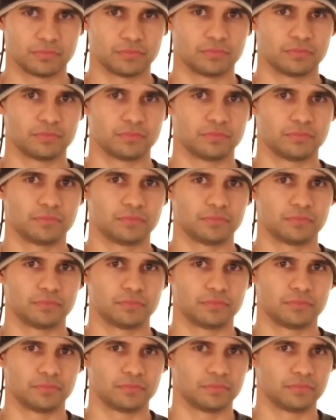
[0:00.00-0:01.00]

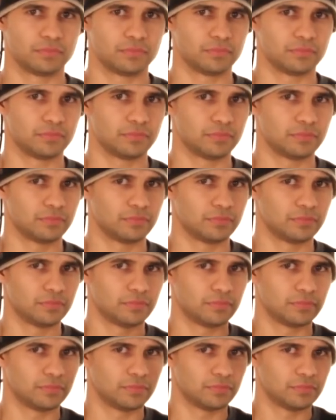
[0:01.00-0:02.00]

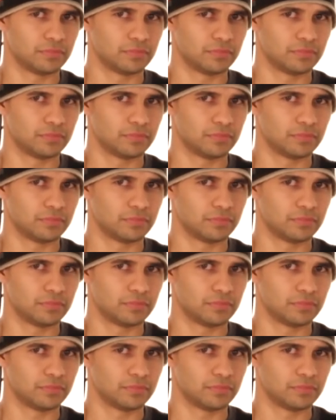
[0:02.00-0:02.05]
No one is speaking in this clip.